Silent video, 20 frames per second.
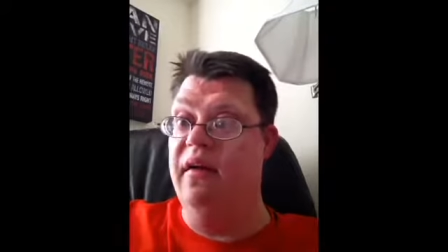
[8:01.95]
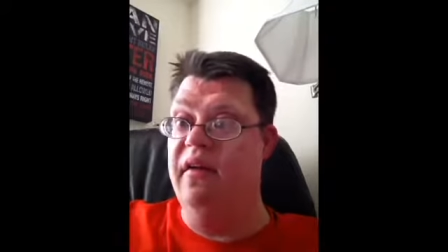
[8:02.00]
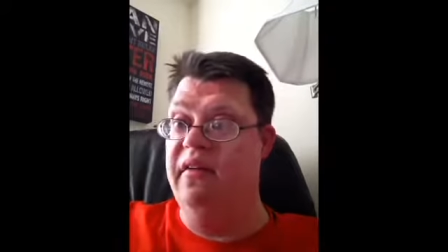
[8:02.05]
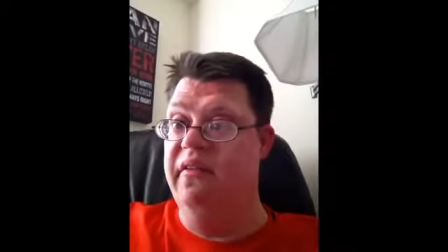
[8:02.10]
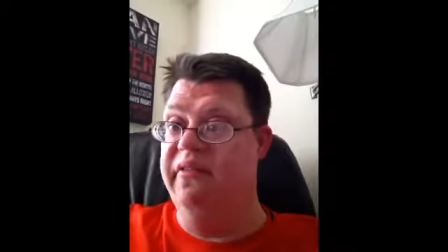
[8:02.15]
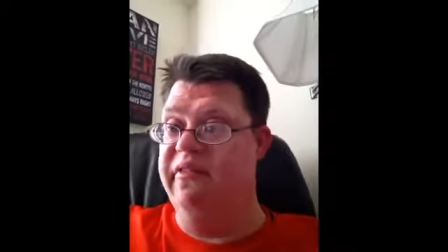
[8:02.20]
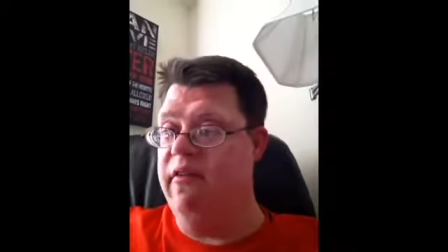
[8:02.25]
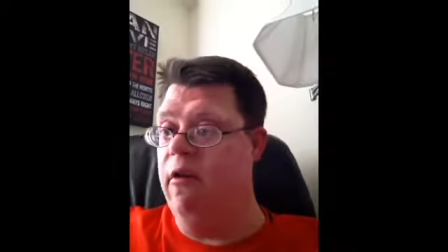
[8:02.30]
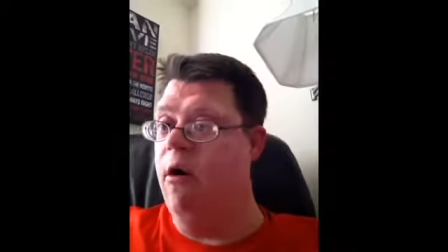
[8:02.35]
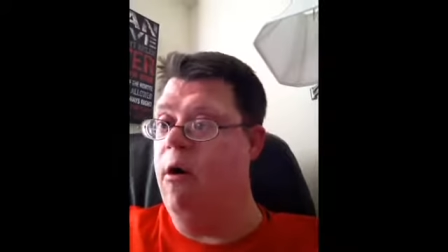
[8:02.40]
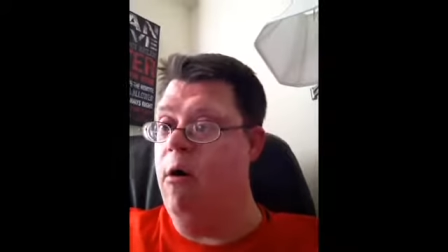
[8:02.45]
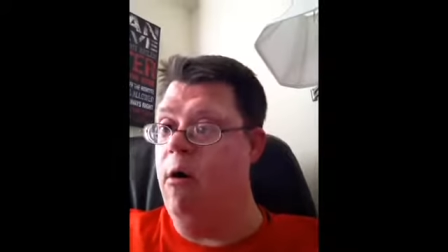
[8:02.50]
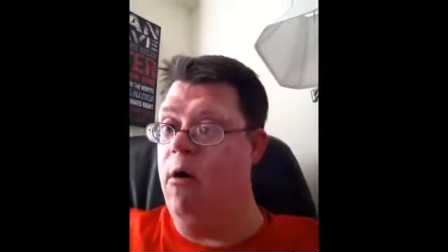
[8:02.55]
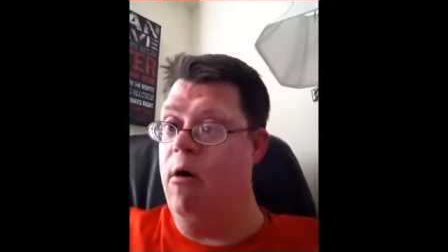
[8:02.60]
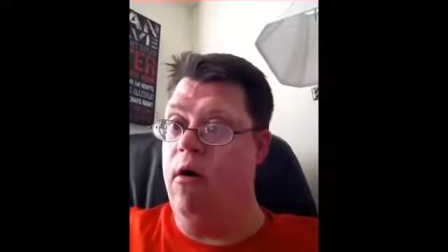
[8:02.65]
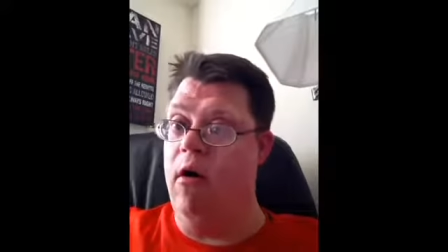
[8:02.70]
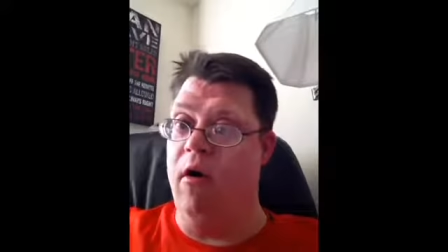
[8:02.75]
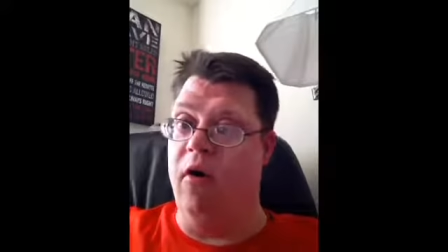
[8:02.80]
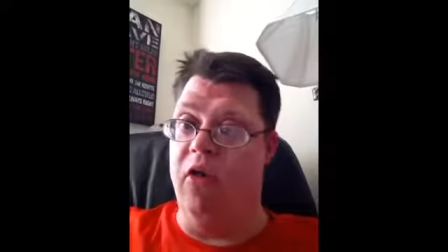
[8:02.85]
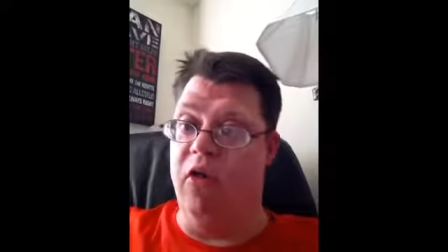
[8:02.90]

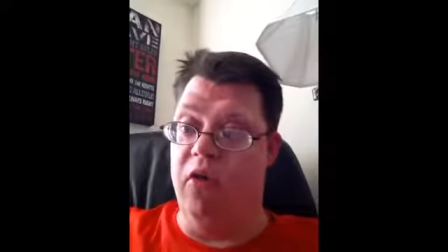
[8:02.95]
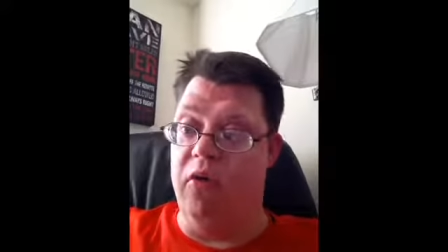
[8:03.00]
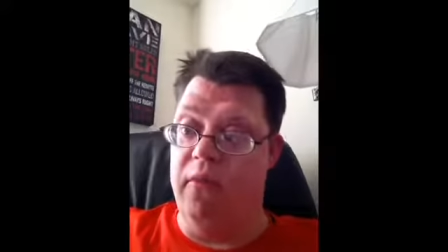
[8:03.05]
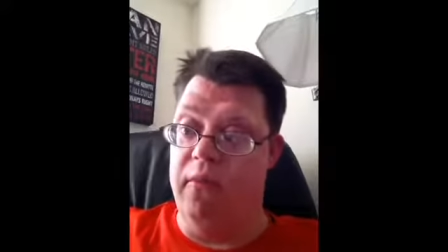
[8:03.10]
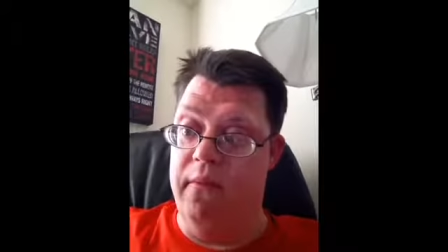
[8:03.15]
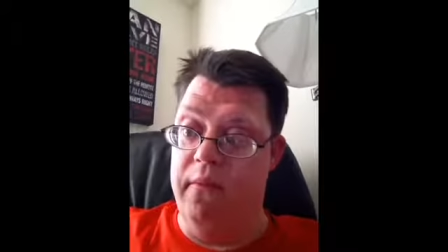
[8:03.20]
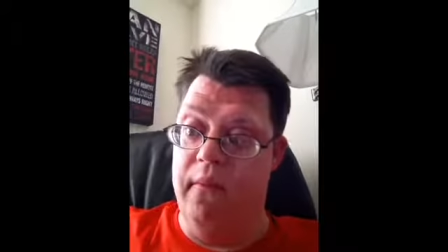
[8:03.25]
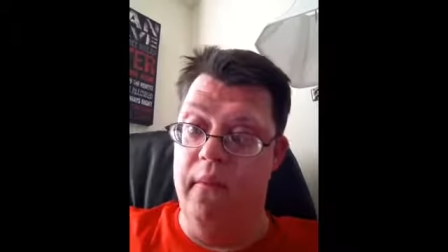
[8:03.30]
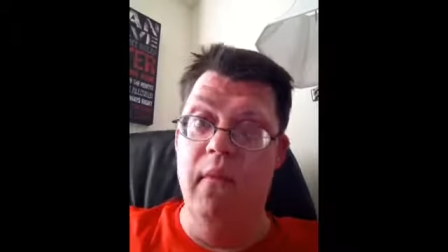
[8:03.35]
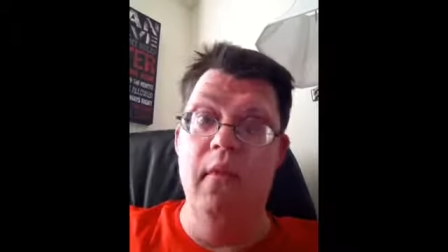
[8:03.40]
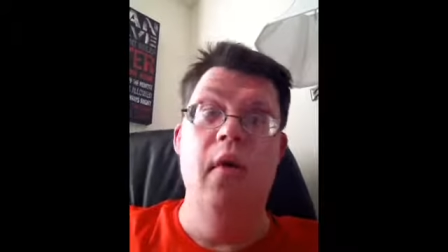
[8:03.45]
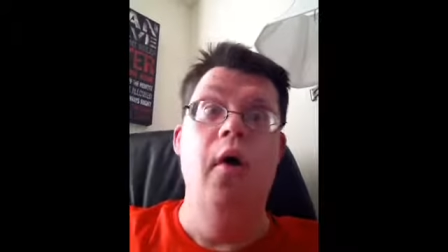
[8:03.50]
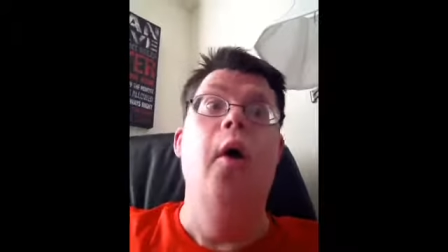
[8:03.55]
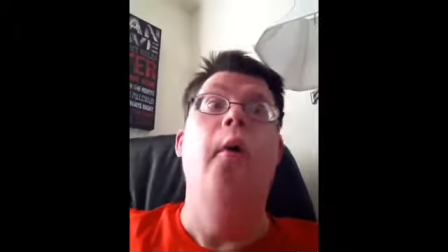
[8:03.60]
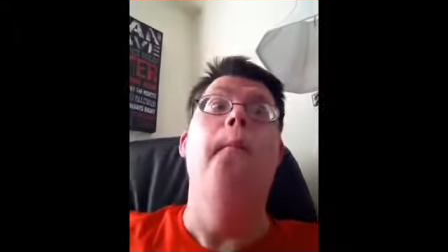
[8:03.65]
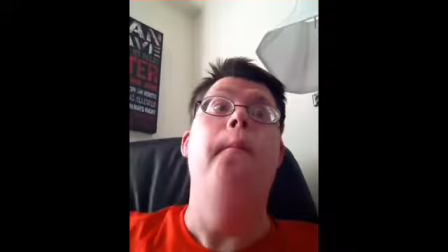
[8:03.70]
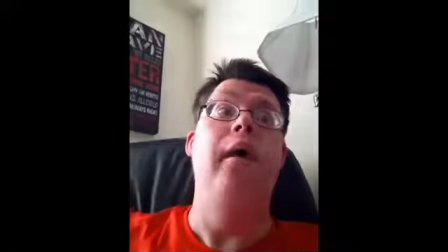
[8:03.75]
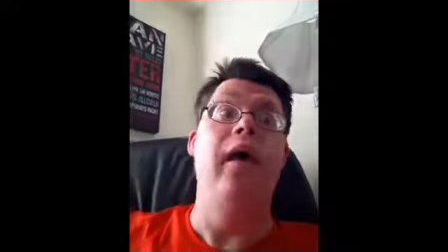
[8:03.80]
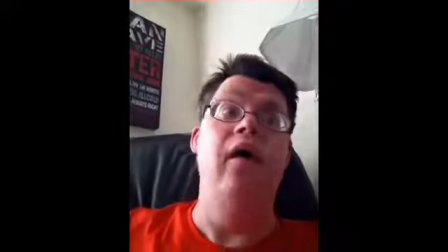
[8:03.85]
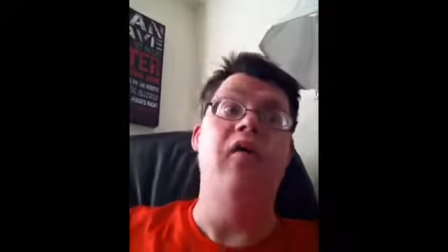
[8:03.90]
Vlogs.
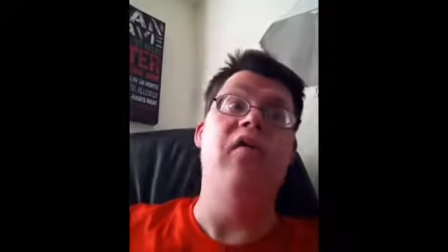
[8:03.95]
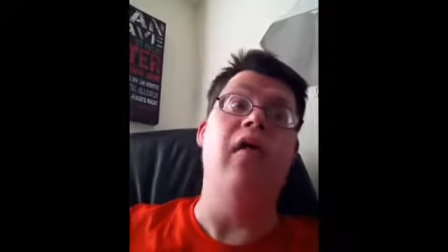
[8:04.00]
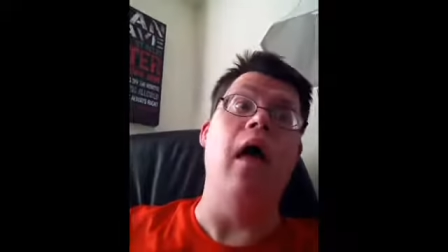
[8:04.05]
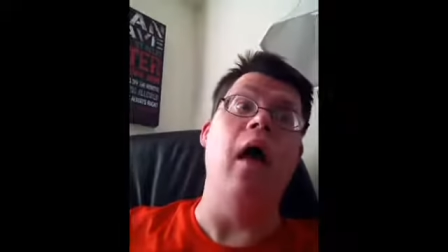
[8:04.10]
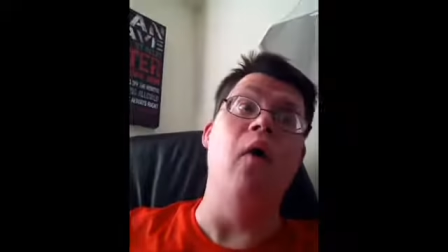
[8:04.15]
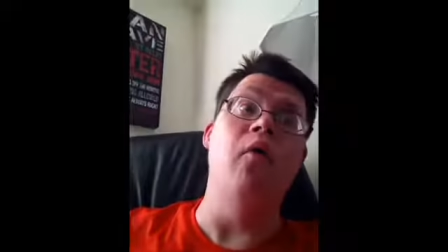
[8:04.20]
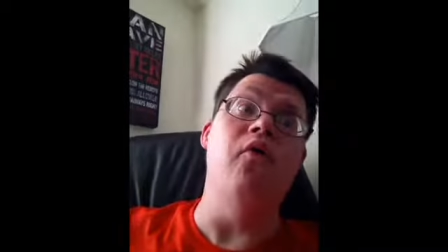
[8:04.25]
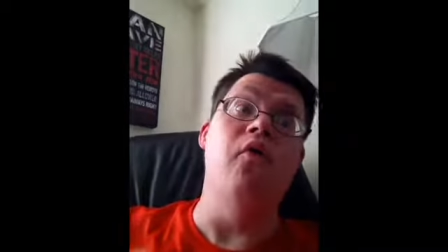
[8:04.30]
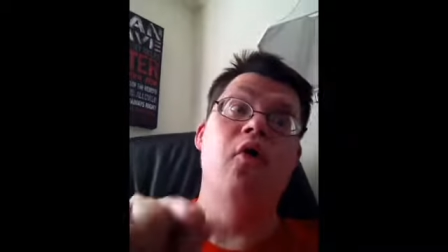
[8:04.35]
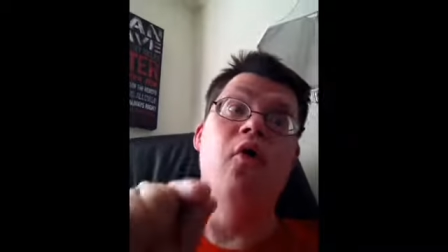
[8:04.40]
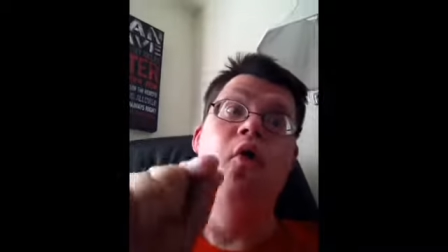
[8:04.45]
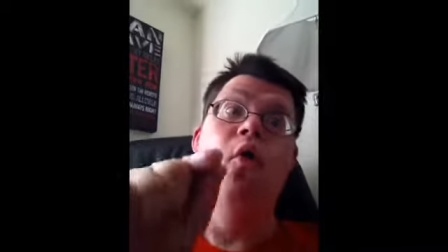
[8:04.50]
Peace out,